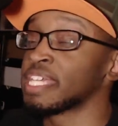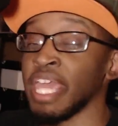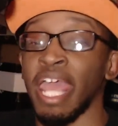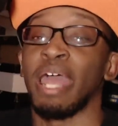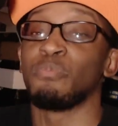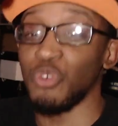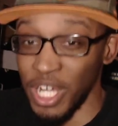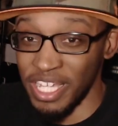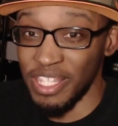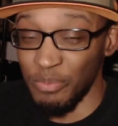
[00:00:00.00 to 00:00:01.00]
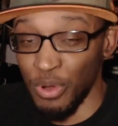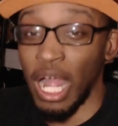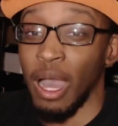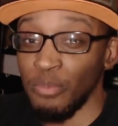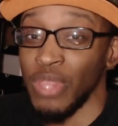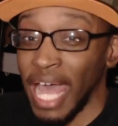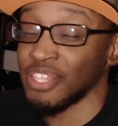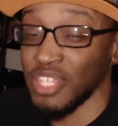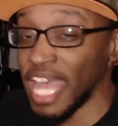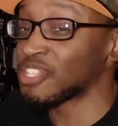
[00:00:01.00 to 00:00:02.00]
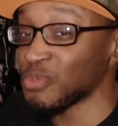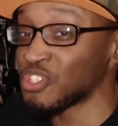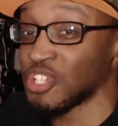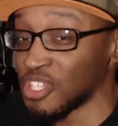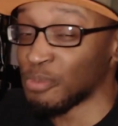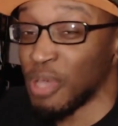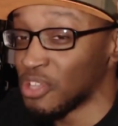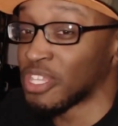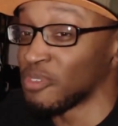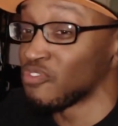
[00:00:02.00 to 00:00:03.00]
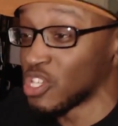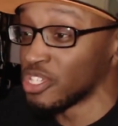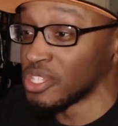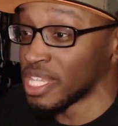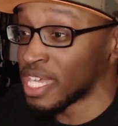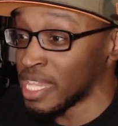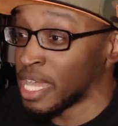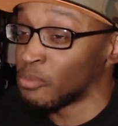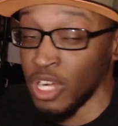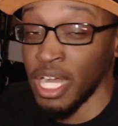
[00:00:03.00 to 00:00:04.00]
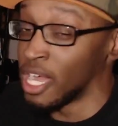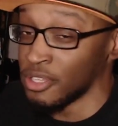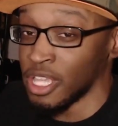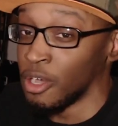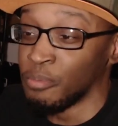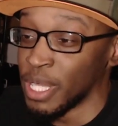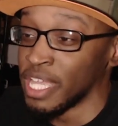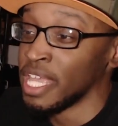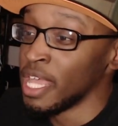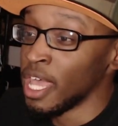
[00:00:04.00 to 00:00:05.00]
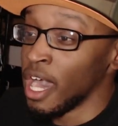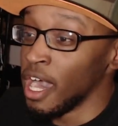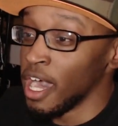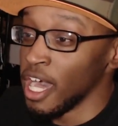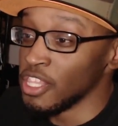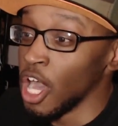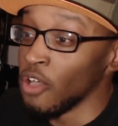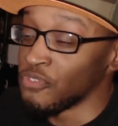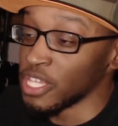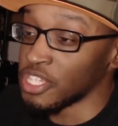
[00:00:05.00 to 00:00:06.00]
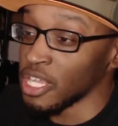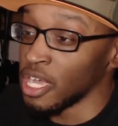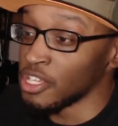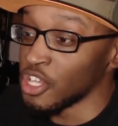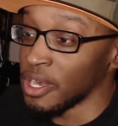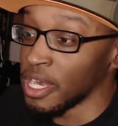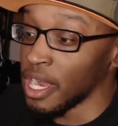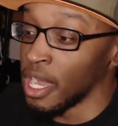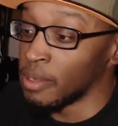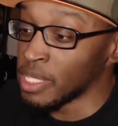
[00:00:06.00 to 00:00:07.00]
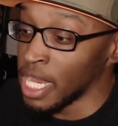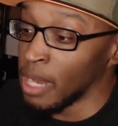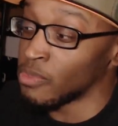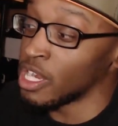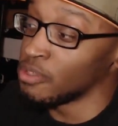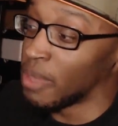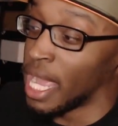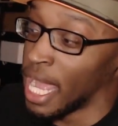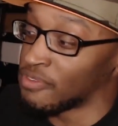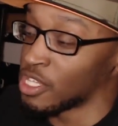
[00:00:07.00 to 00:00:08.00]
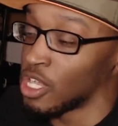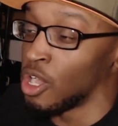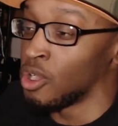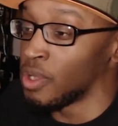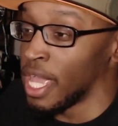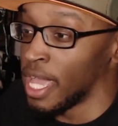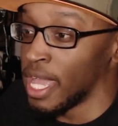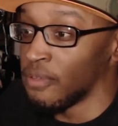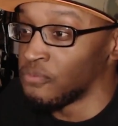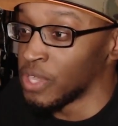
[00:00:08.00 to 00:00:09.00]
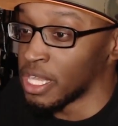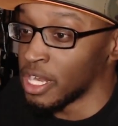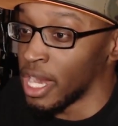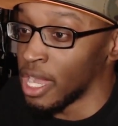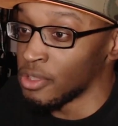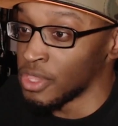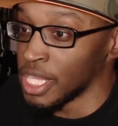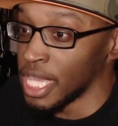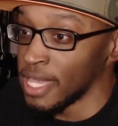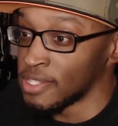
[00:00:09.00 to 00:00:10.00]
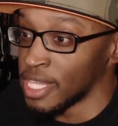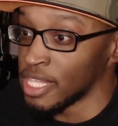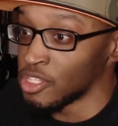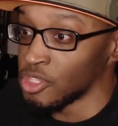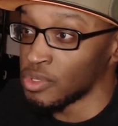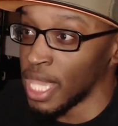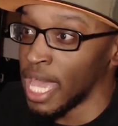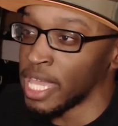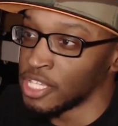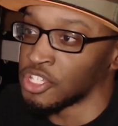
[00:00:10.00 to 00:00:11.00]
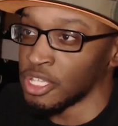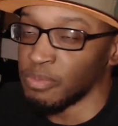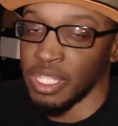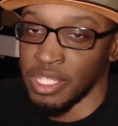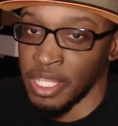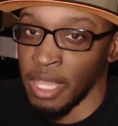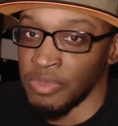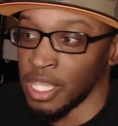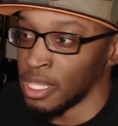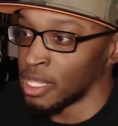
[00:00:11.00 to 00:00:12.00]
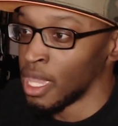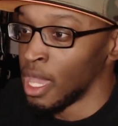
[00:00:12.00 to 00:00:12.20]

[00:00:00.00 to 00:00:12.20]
That's what you're supposed to be. If you're using a camera, I don't know, but no, if it's on your camera, you might have to go and figure out the settings through that. It should be the same thing.